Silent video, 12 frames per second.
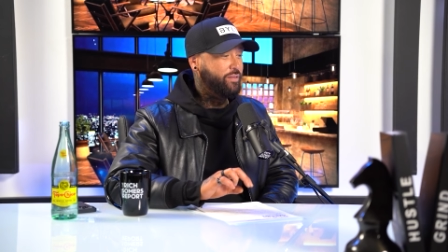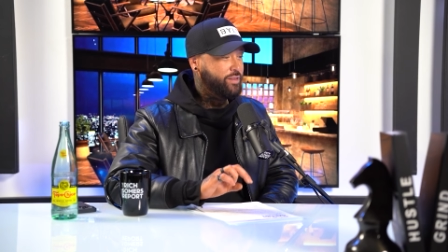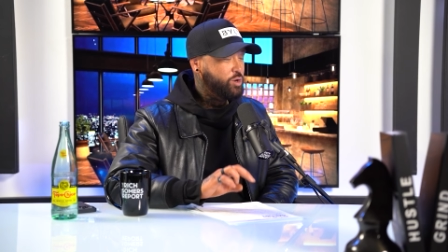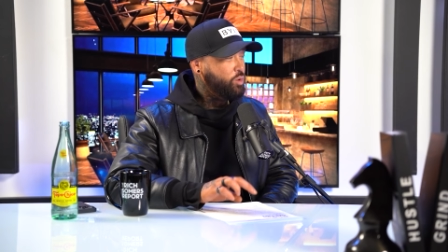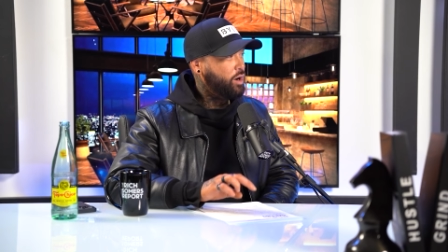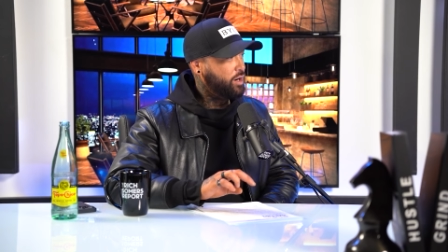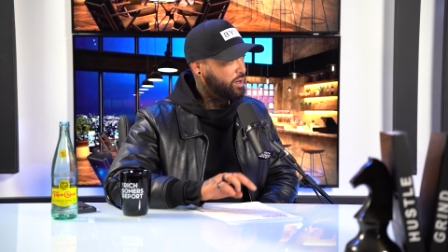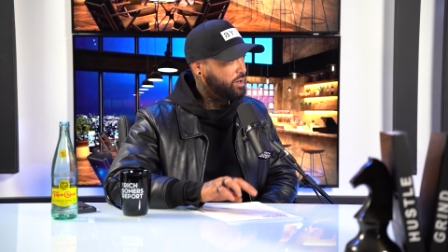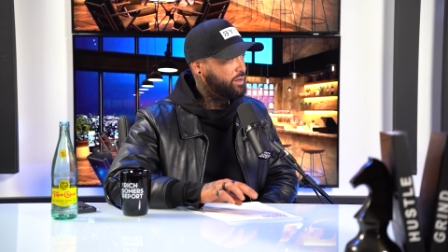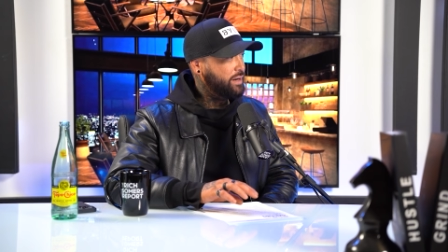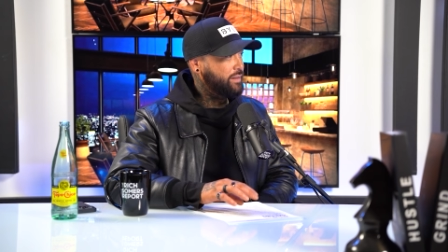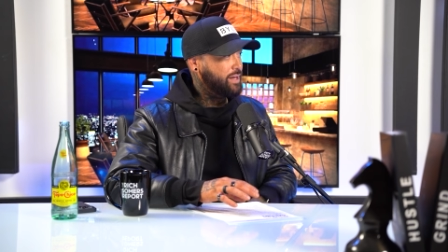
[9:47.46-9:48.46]
you are
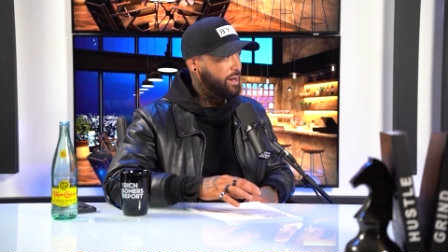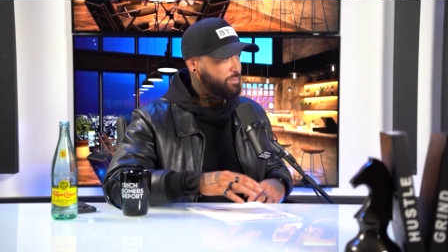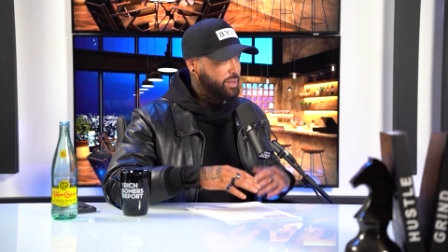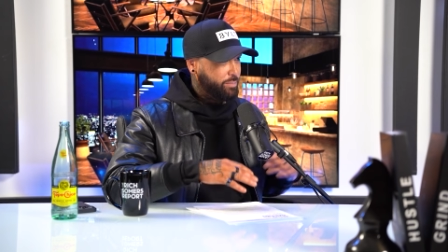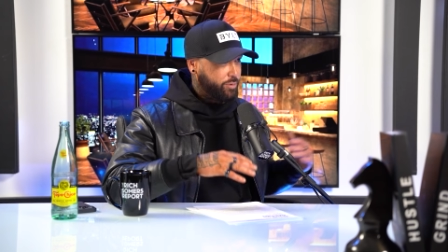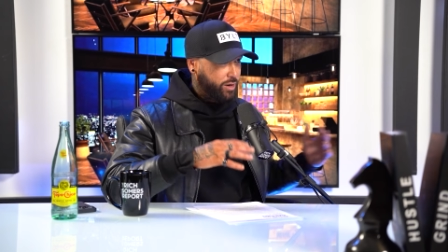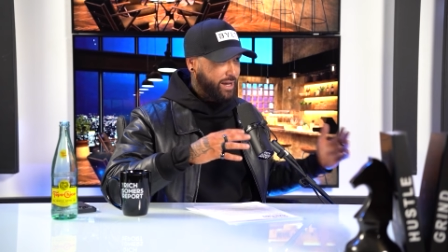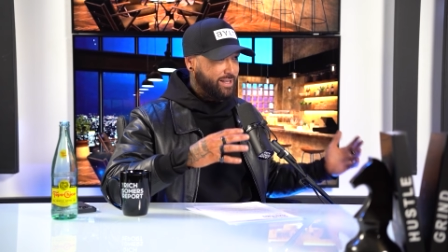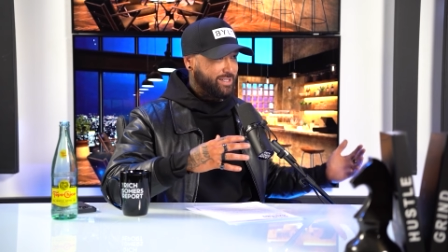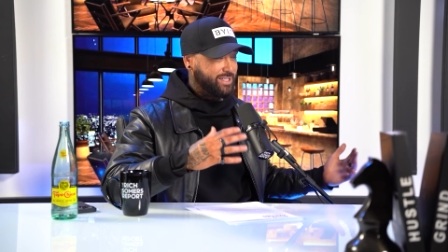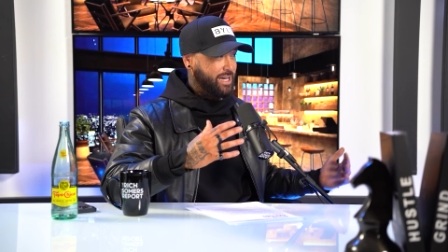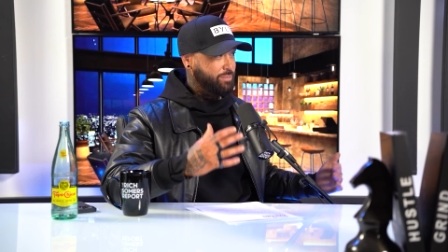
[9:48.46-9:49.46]
early to the game in the
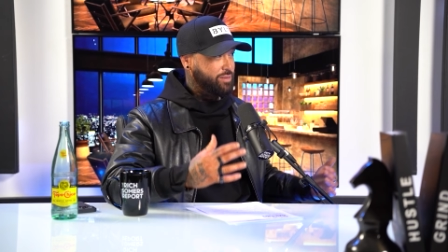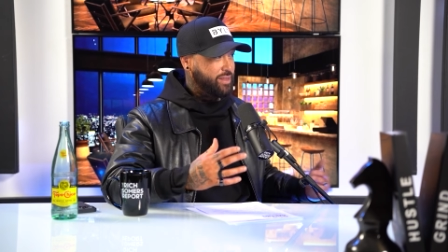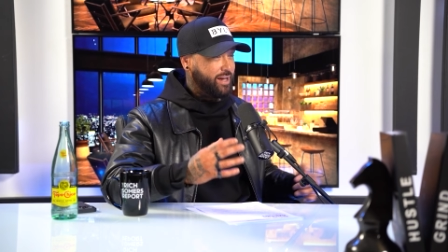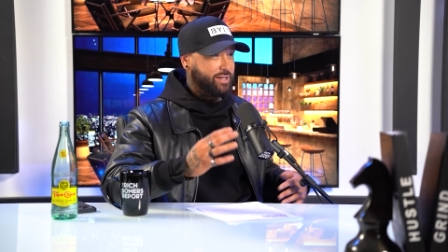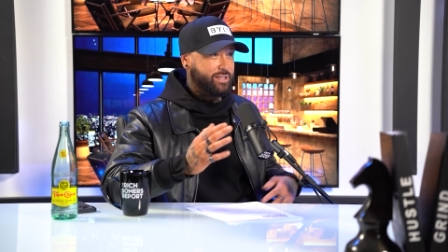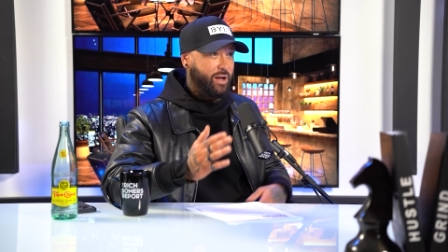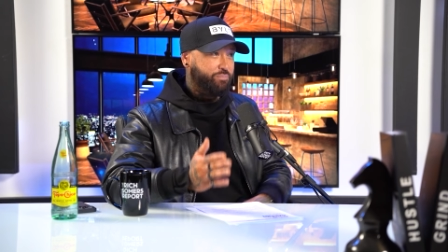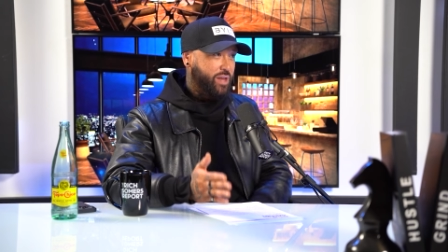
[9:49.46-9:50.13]
grand scheme of things.